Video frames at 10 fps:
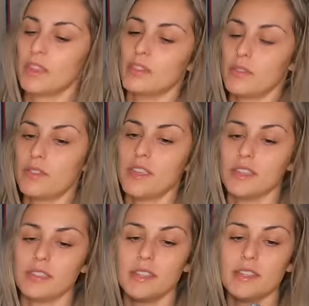So
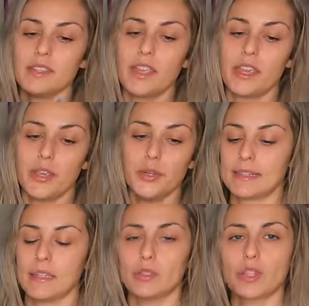this is a
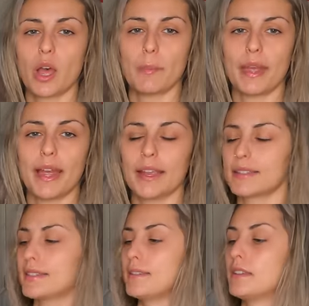Hilltop
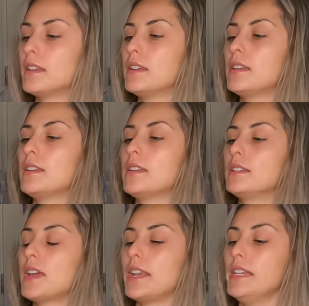Packs
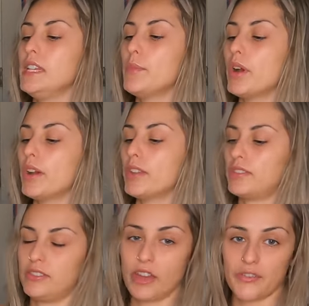Dyneema
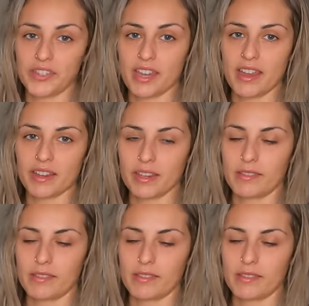stuff sack.